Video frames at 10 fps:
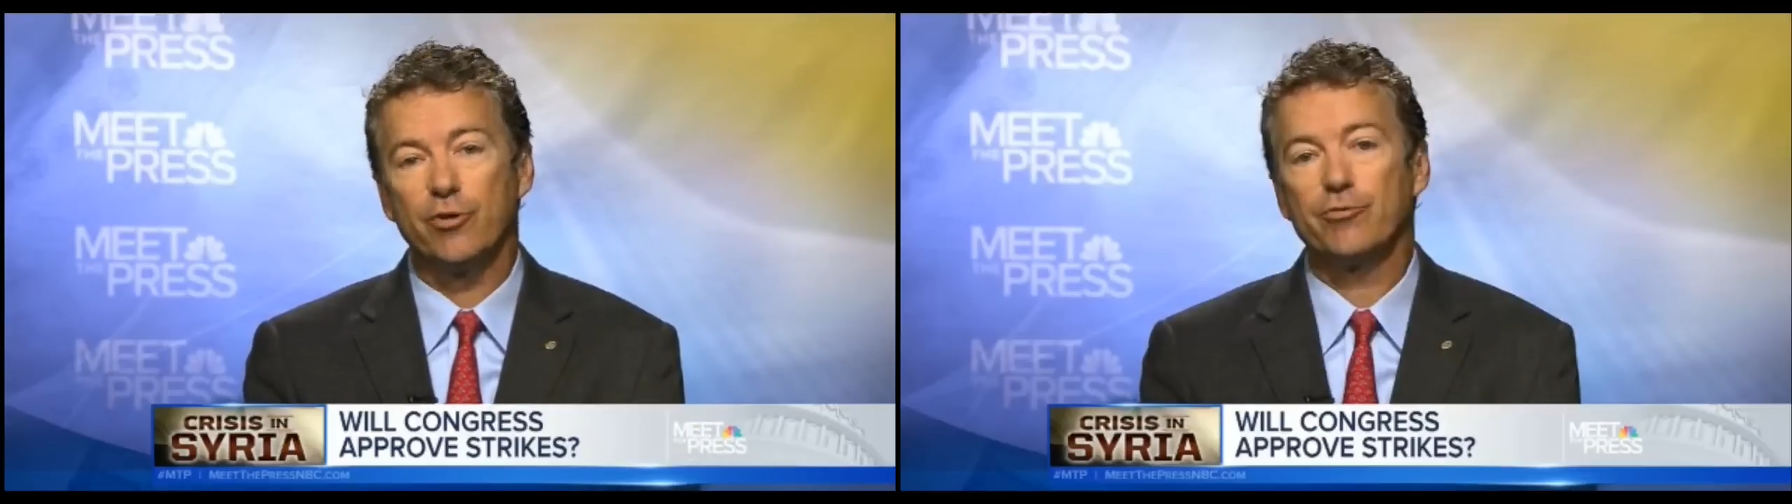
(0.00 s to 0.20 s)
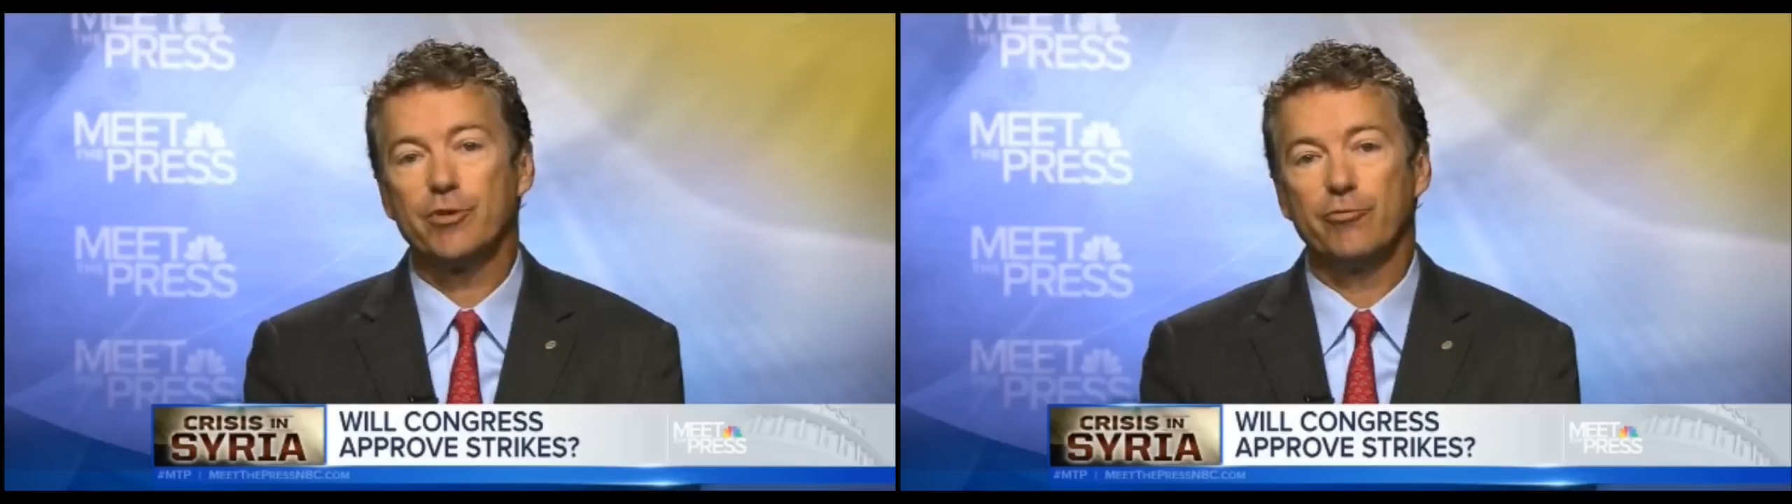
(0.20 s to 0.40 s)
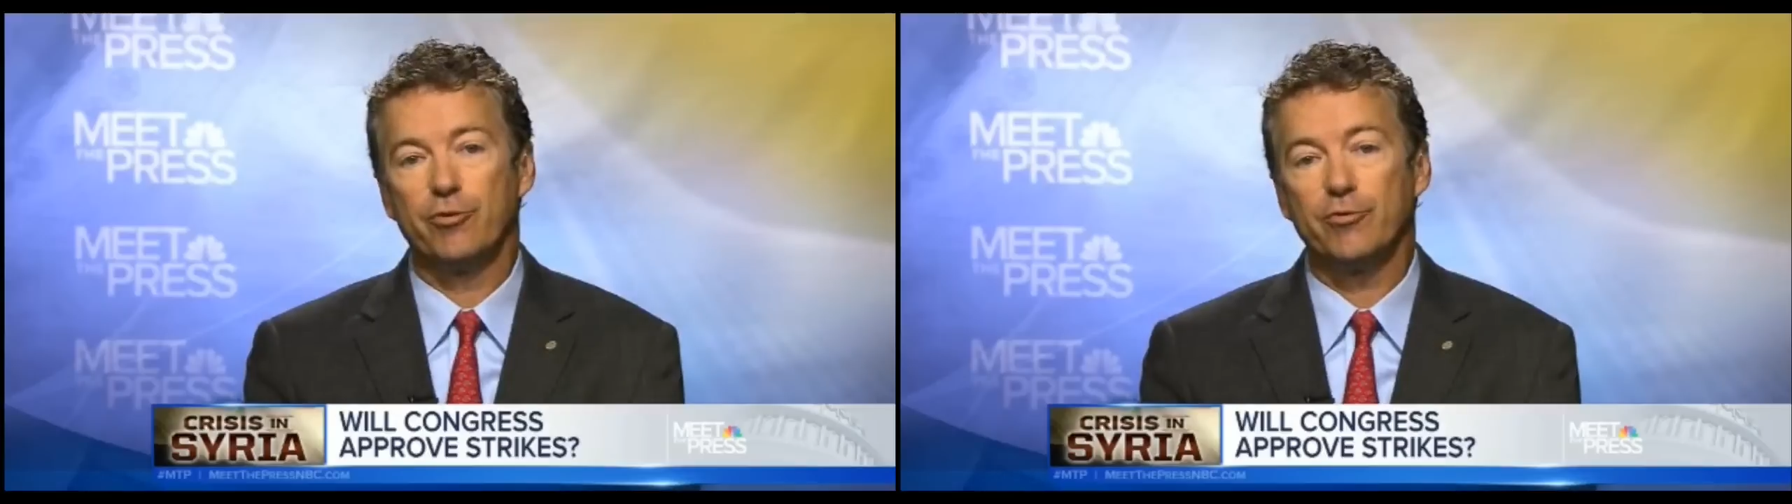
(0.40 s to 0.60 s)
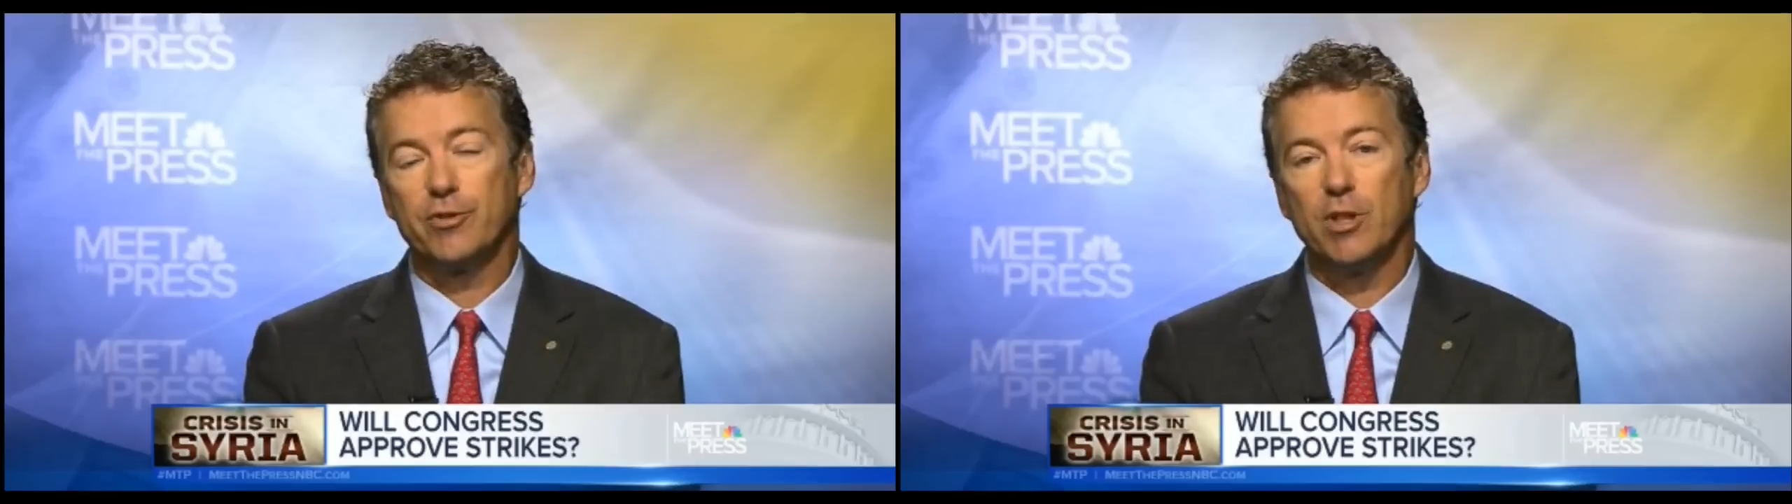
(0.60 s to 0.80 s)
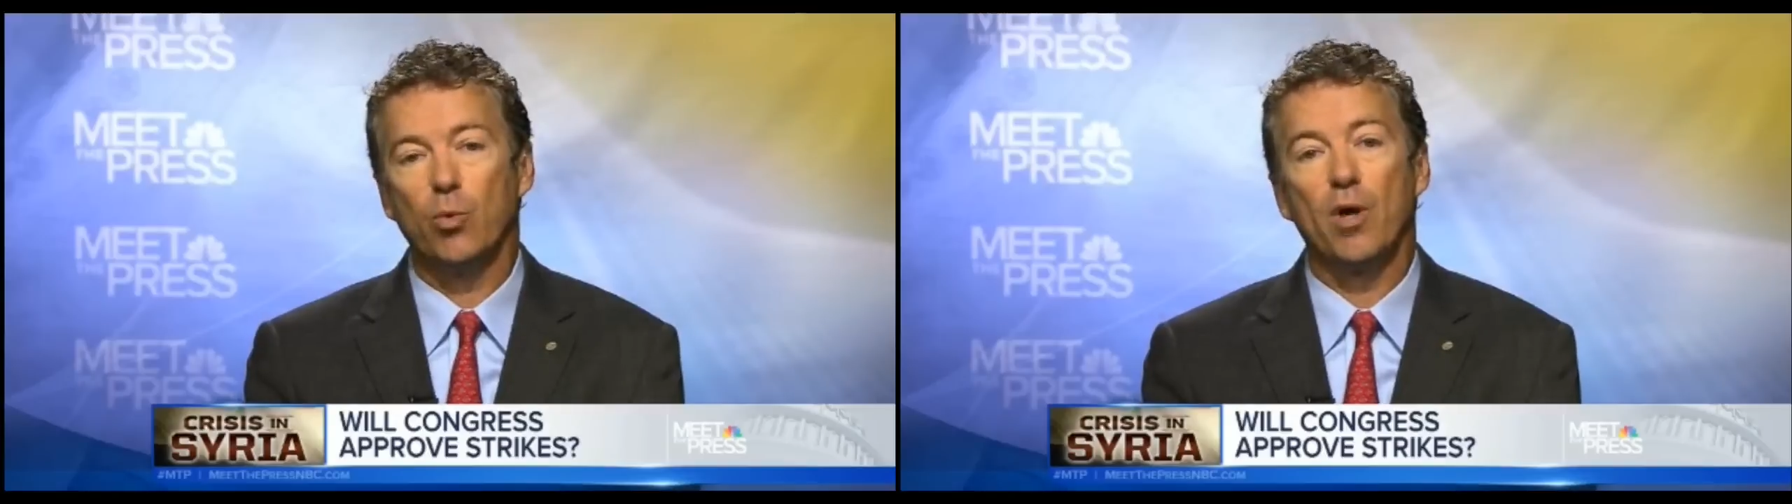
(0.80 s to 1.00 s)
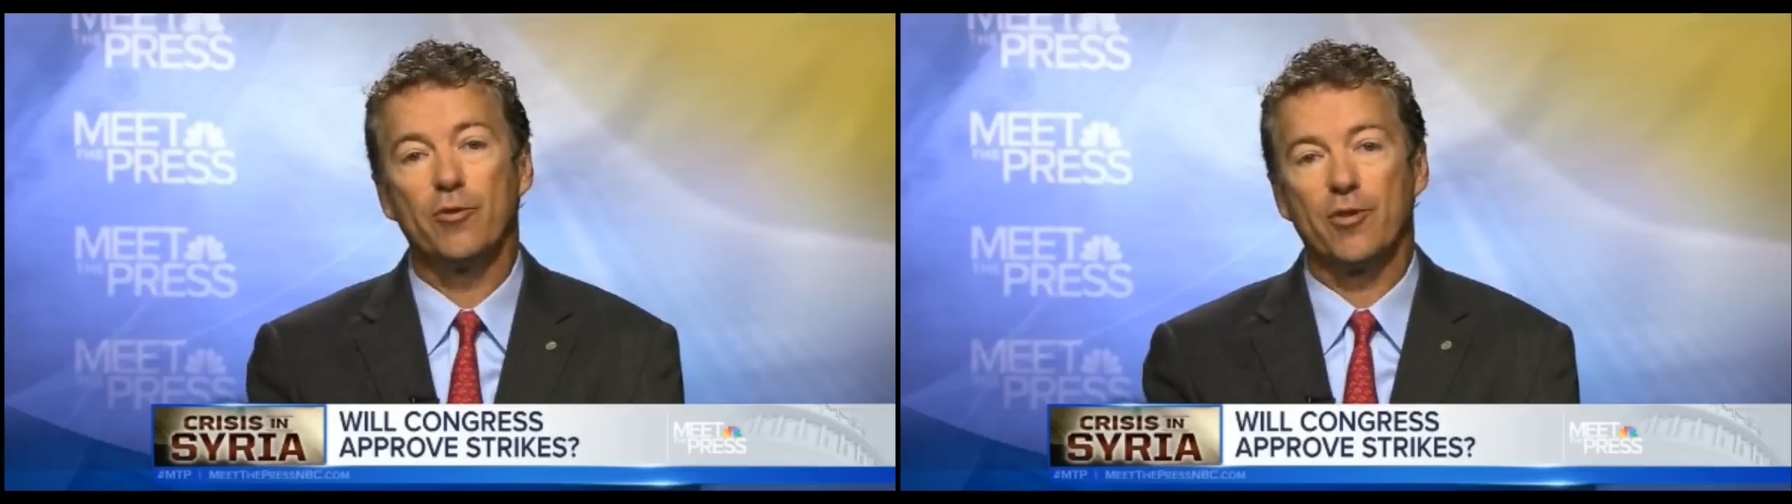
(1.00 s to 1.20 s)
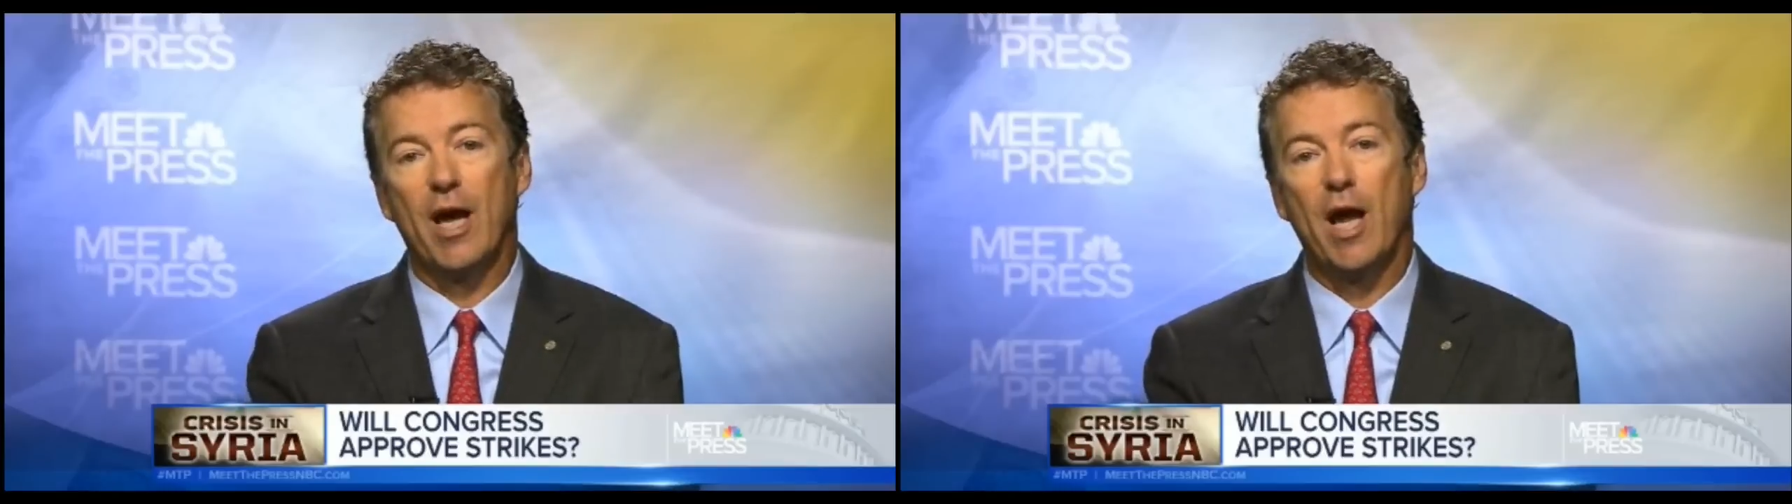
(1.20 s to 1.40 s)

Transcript: fifty fifty whether the